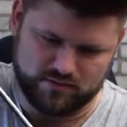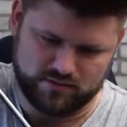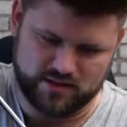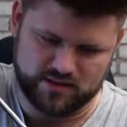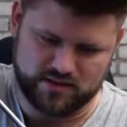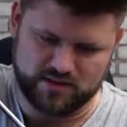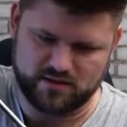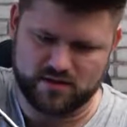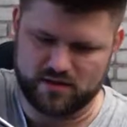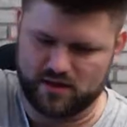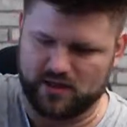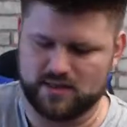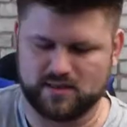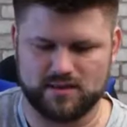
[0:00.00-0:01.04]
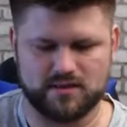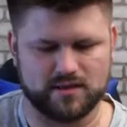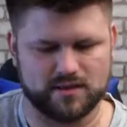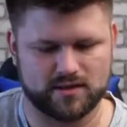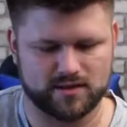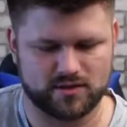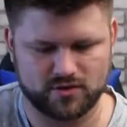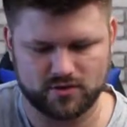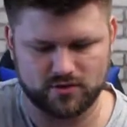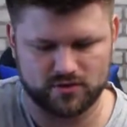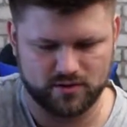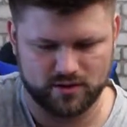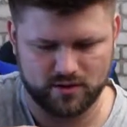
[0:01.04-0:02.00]
this is not the easiest thing to
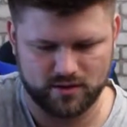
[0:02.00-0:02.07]
unscrew.